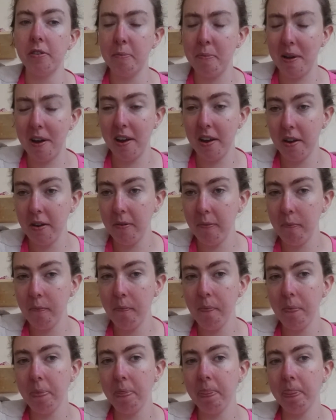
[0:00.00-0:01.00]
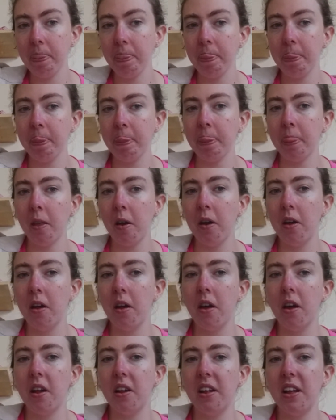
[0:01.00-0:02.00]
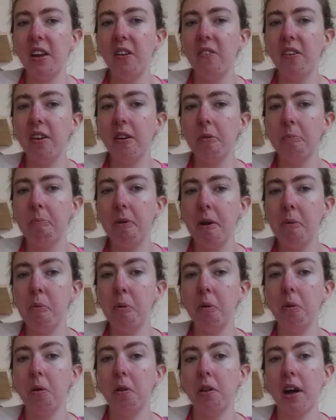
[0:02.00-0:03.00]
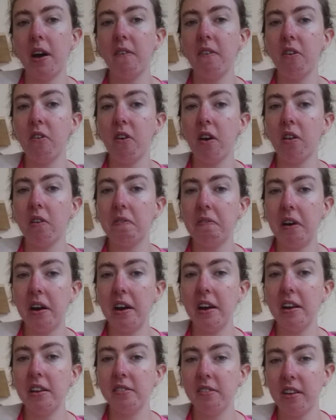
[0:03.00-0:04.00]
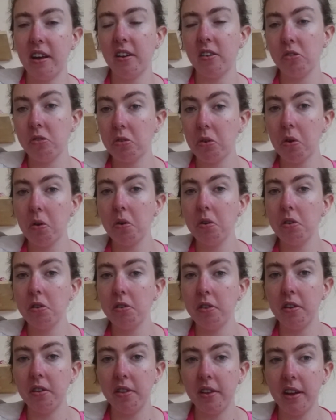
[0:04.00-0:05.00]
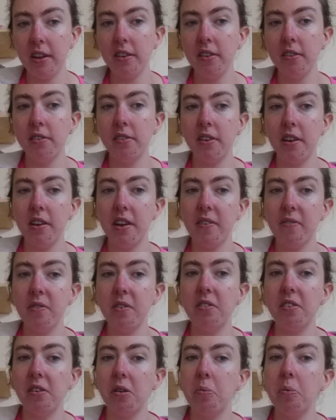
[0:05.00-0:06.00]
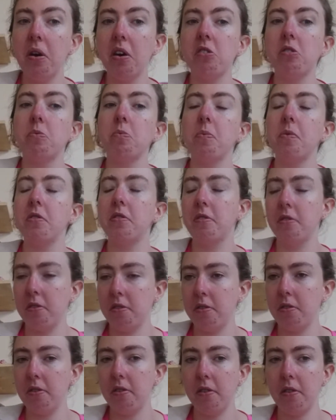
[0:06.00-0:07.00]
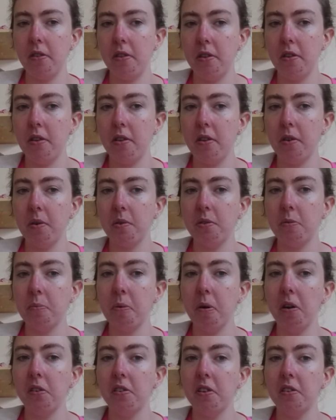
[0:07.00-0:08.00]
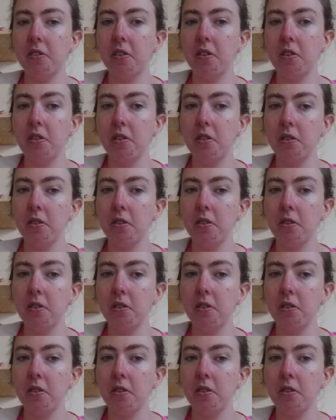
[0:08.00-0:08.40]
In the evening, people gathered around the fire, sang songs and danced, and every single person was supposed to jump over the bonfire